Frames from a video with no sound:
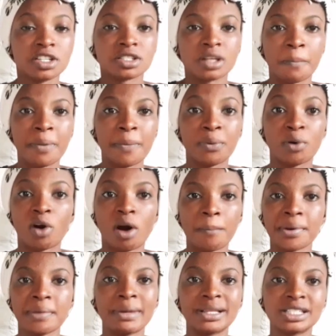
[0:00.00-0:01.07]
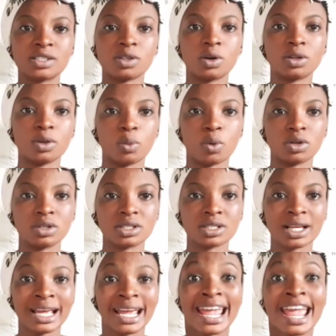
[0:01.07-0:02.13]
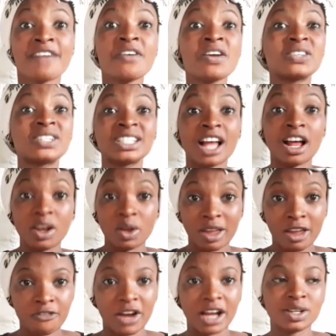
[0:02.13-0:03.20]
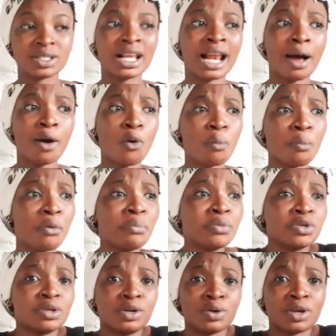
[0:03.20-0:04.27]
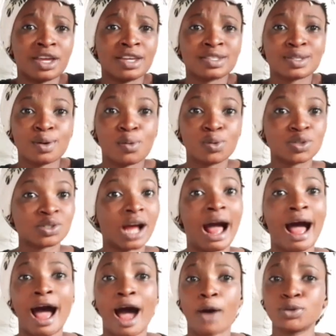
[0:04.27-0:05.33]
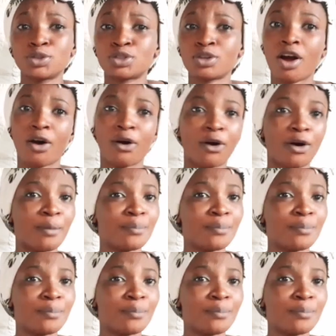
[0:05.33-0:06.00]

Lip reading: Some people, compliment is all they want. Even if she's not looking for you, tell her, oh mommy, you're looking so good. Oh sure, call